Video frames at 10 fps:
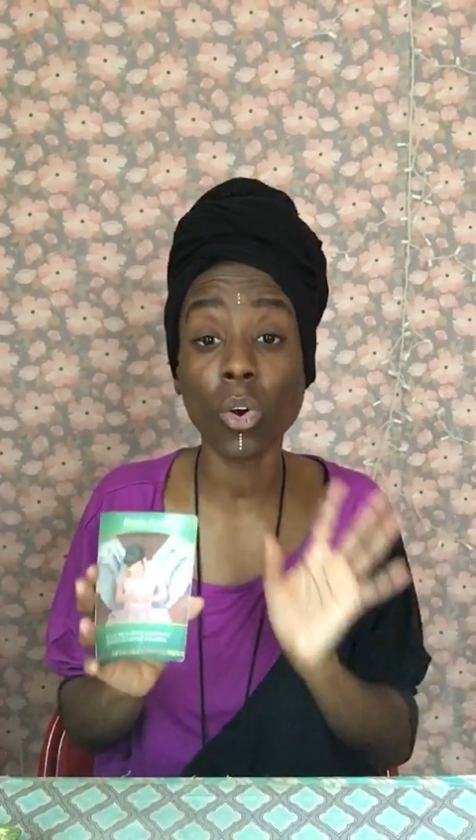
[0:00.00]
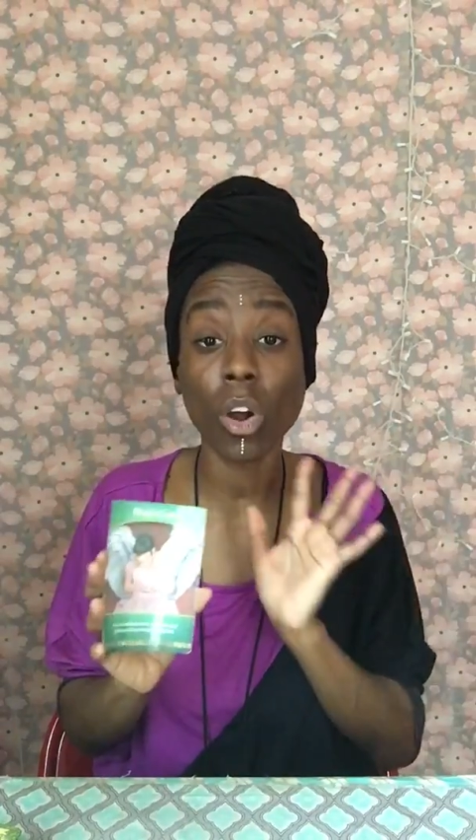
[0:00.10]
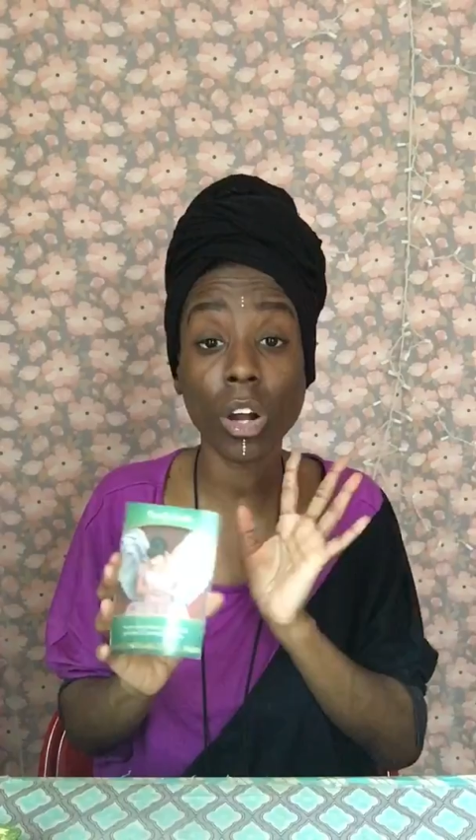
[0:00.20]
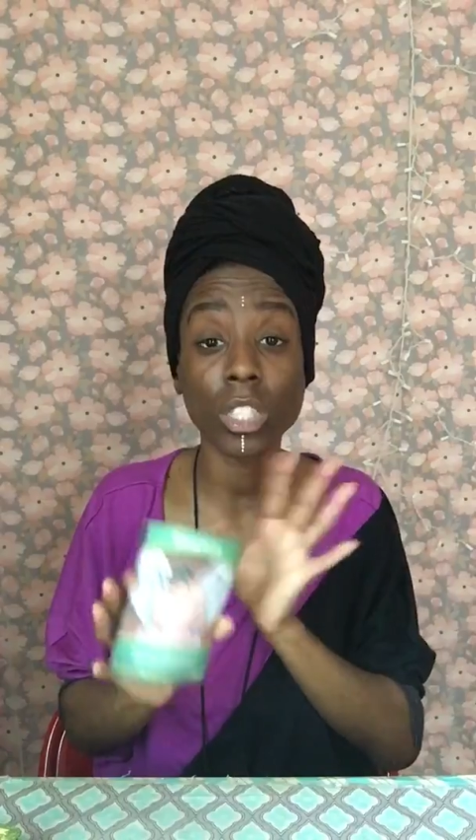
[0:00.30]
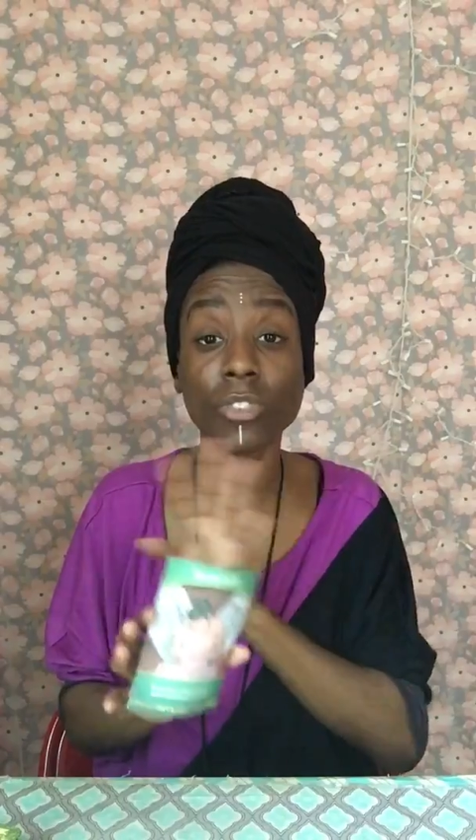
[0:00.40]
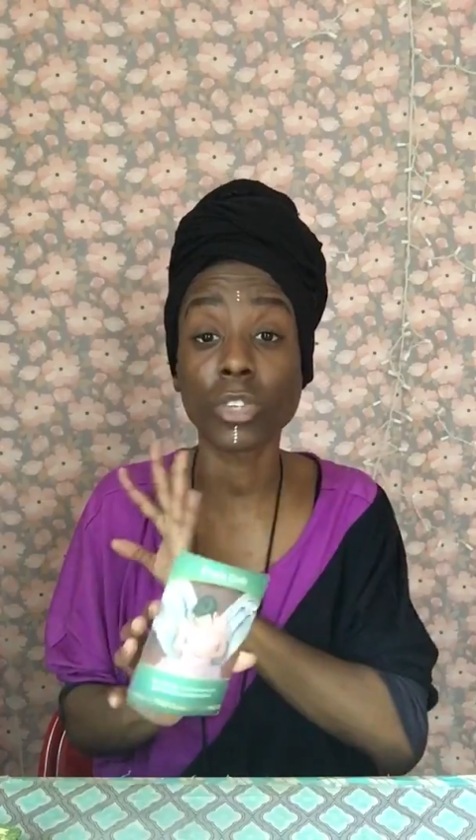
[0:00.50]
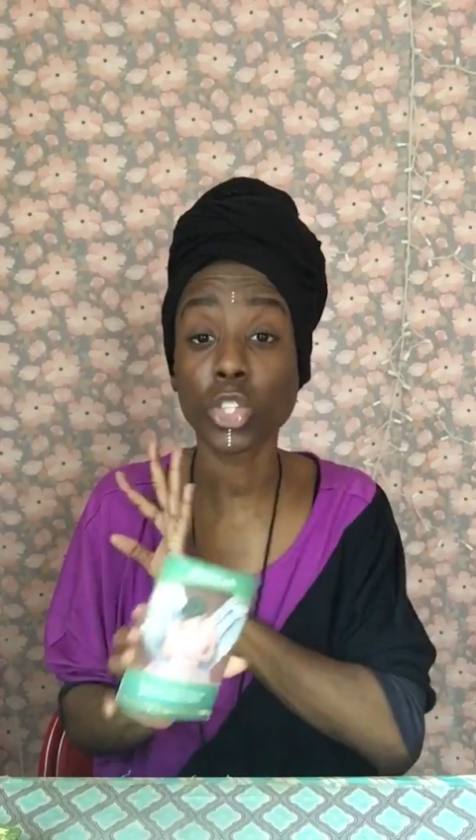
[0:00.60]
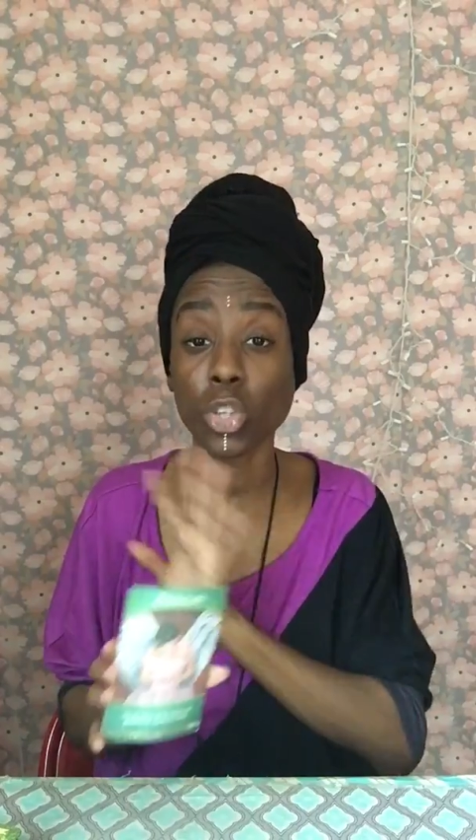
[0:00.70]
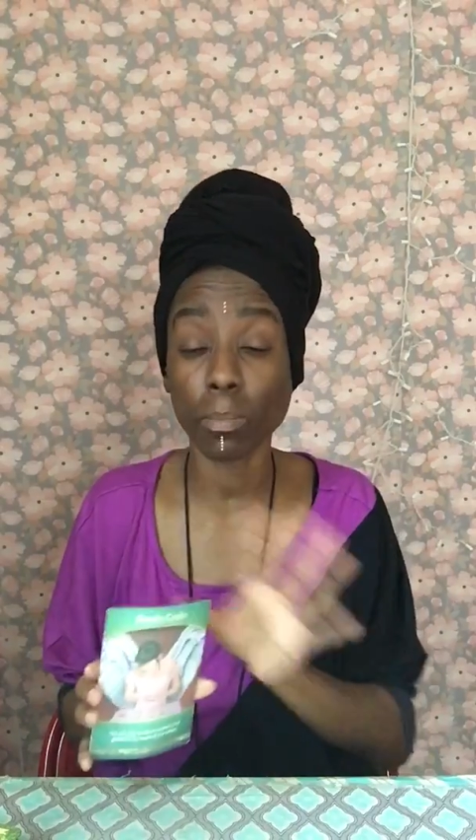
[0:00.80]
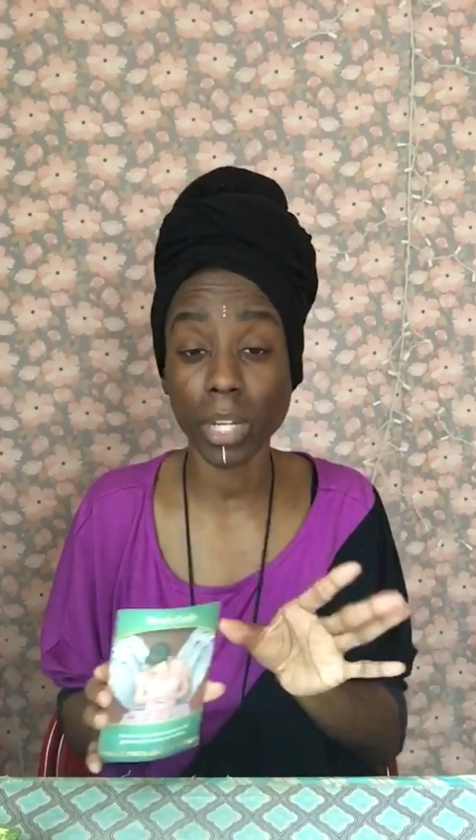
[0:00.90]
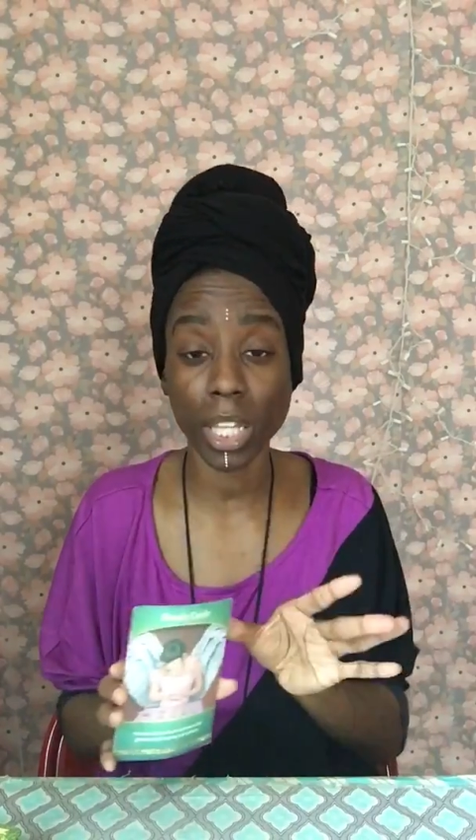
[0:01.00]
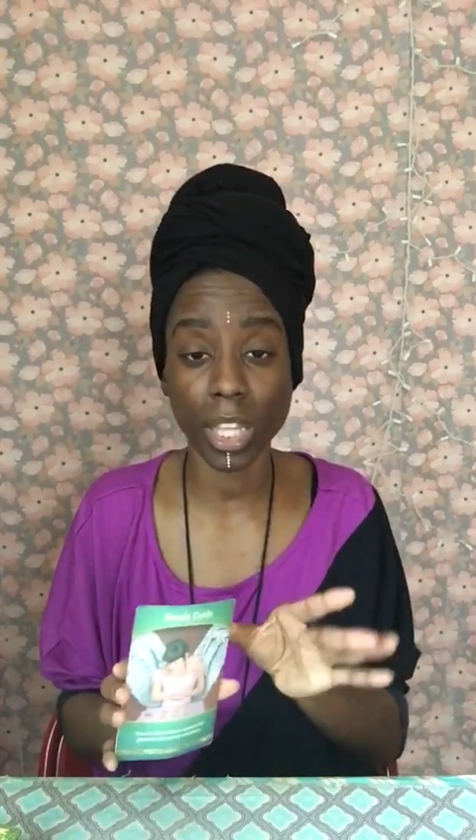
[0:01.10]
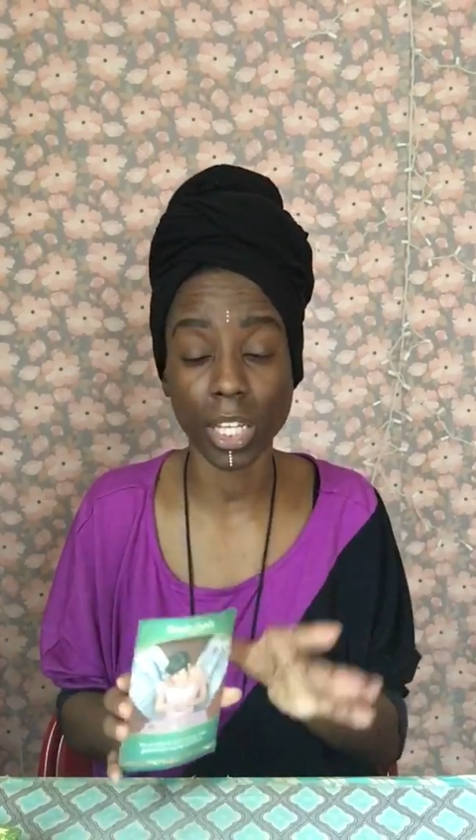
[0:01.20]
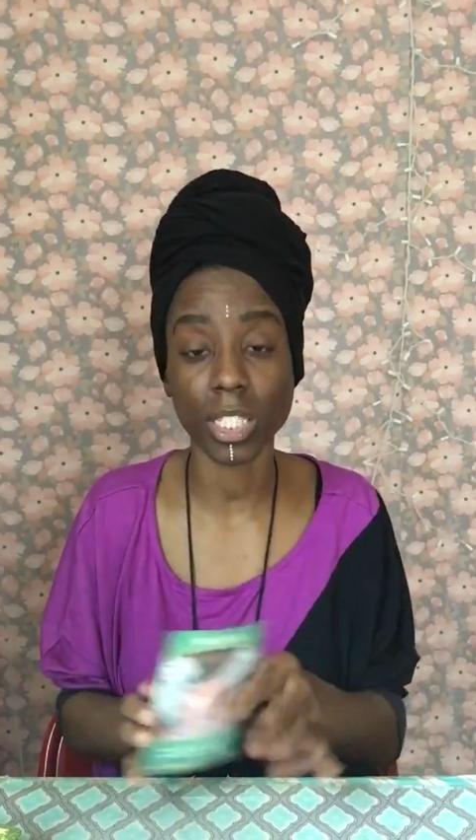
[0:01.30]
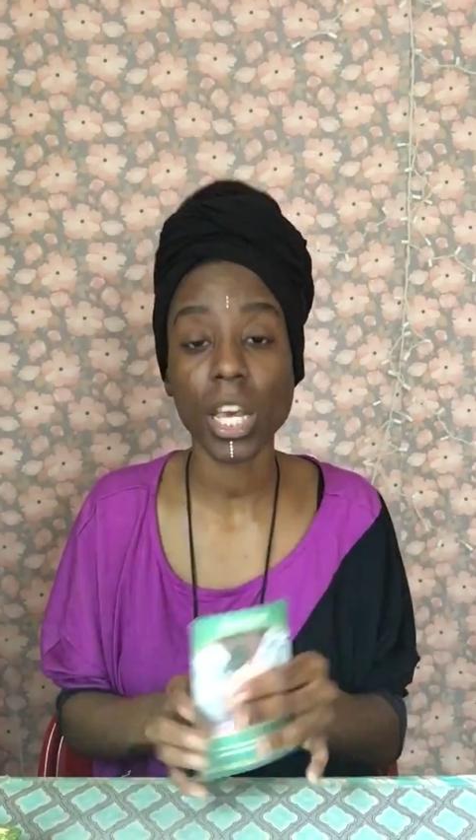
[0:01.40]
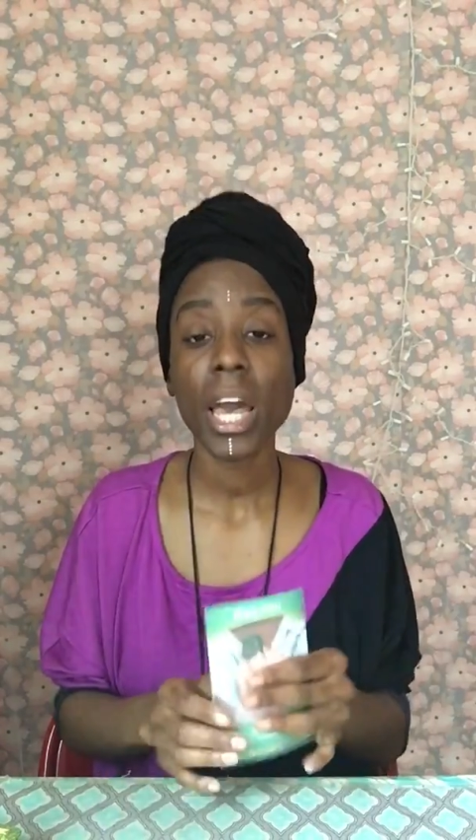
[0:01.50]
cards for so many things.